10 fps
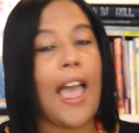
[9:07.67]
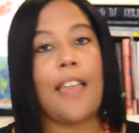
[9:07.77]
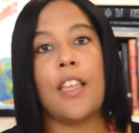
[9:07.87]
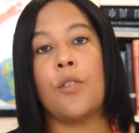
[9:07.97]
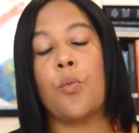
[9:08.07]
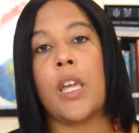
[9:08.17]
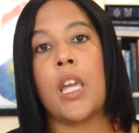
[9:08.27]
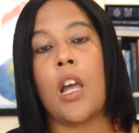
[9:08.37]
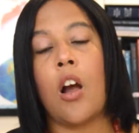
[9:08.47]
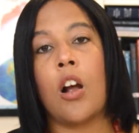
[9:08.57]
And then
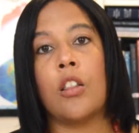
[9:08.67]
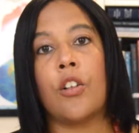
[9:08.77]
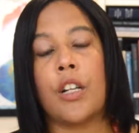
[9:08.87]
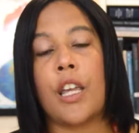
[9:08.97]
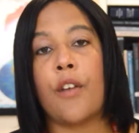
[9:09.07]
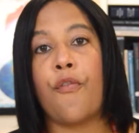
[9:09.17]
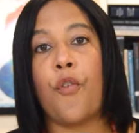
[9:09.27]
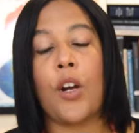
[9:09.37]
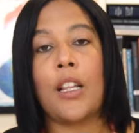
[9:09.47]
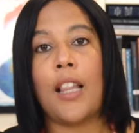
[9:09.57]
we are learning
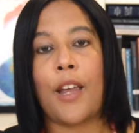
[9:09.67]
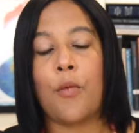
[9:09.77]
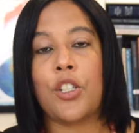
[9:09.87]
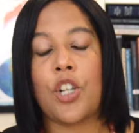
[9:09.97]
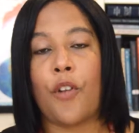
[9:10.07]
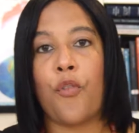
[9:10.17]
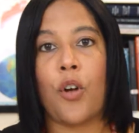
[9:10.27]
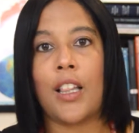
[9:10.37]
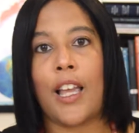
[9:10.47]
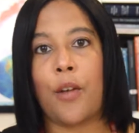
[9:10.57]
foreign language. Our
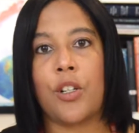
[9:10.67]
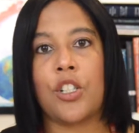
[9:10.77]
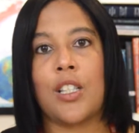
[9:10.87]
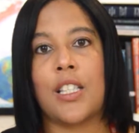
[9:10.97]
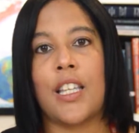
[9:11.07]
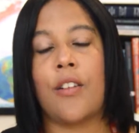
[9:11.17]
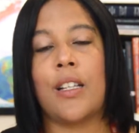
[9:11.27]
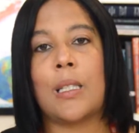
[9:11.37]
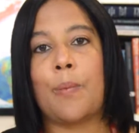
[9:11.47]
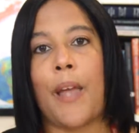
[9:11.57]
foreign language this year
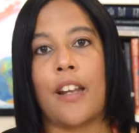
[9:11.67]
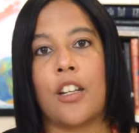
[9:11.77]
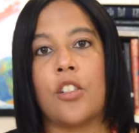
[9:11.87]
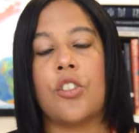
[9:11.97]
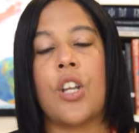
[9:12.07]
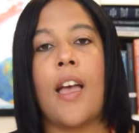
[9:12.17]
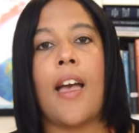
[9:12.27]
is Spanish.